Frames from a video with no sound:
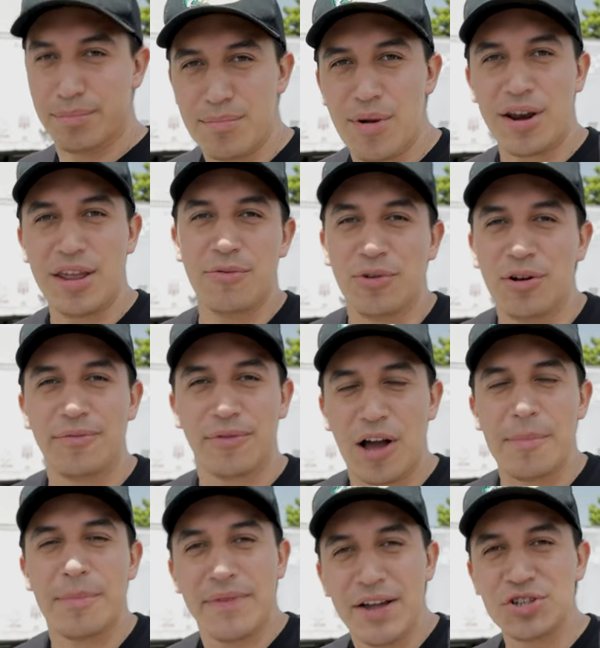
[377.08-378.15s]
money will
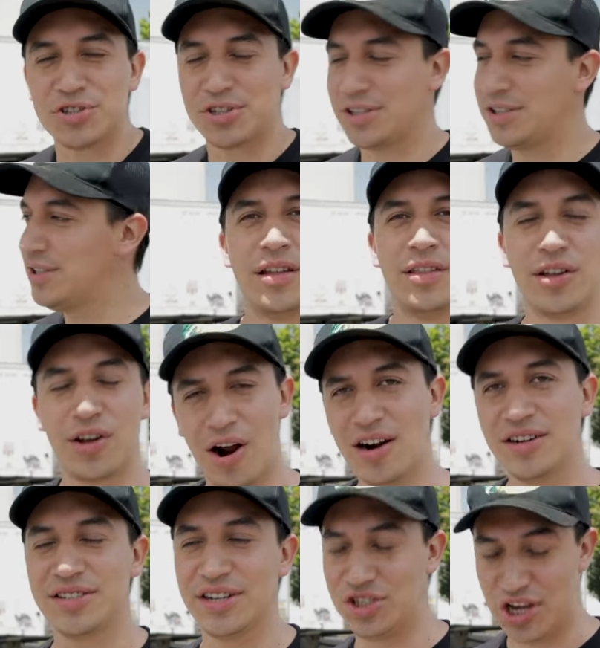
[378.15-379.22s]
come eventually. The
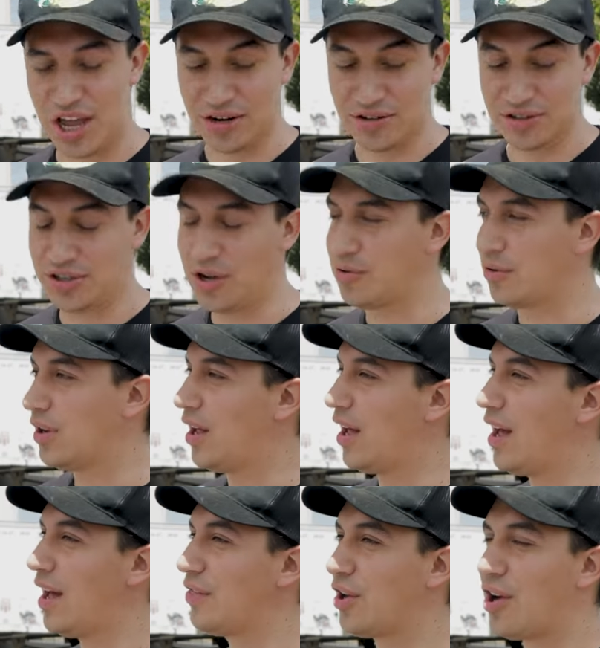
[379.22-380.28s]
cars in the channel. So
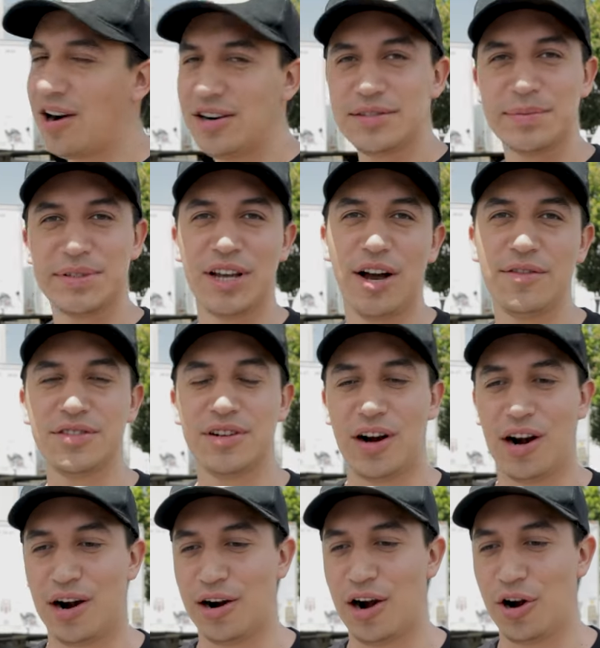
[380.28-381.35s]
the cars themselves
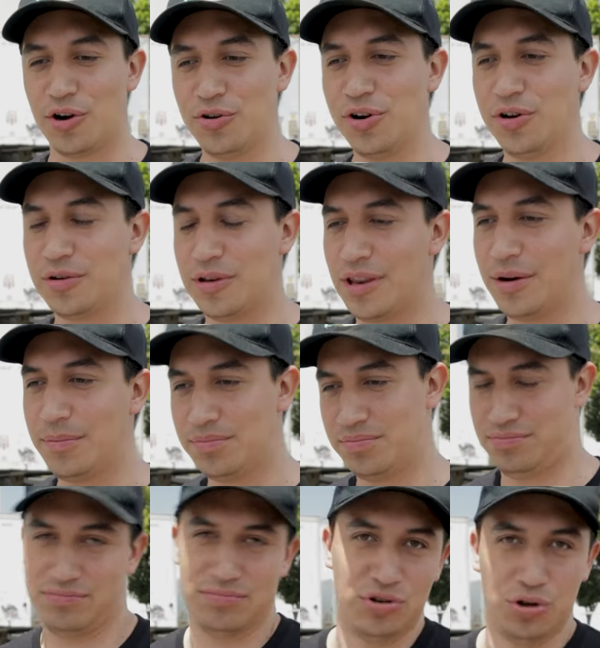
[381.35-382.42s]
are doing
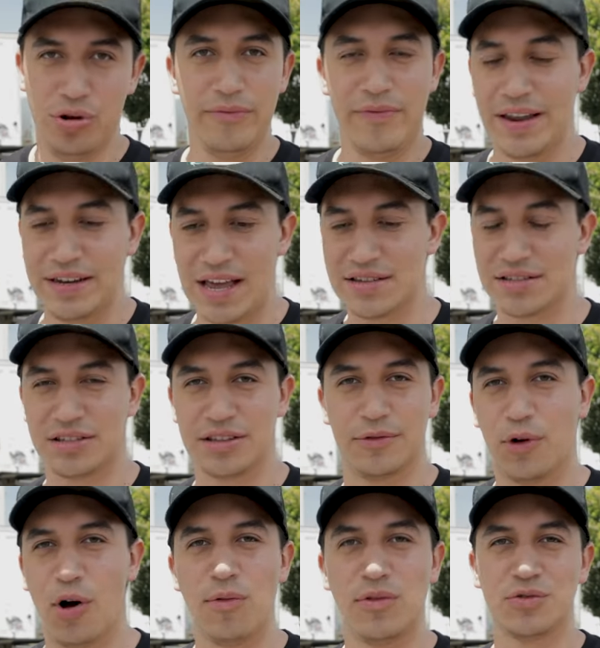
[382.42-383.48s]
fantastic.
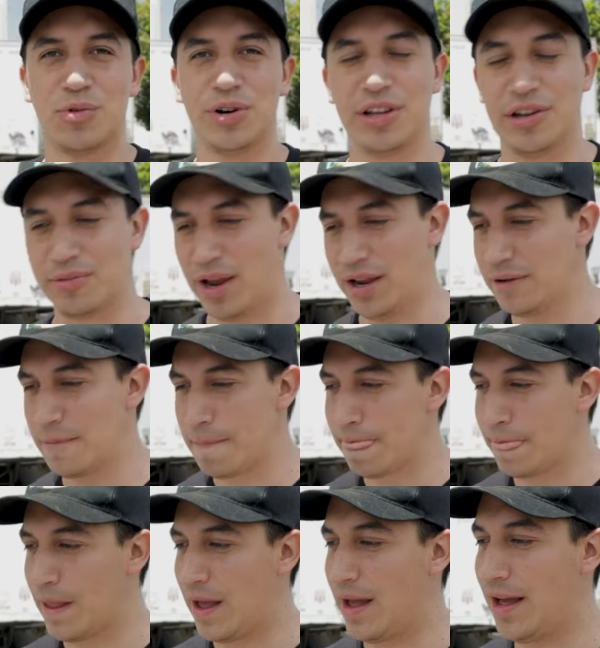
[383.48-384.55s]
Volvo's working great.
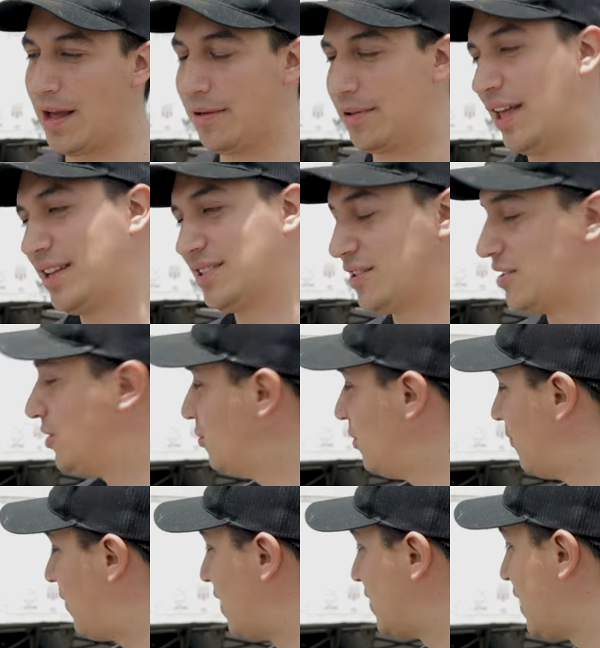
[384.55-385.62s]
Lexus is
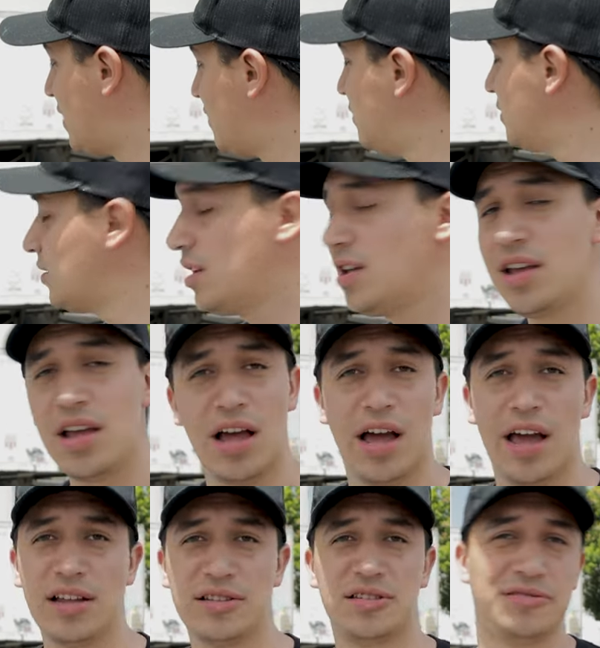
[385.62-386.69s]
doing fantastic.
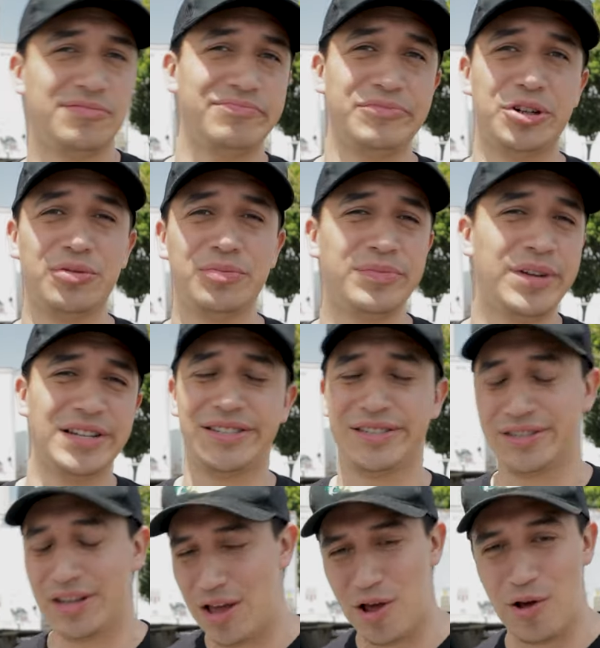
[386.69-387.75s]
It's, you know, it's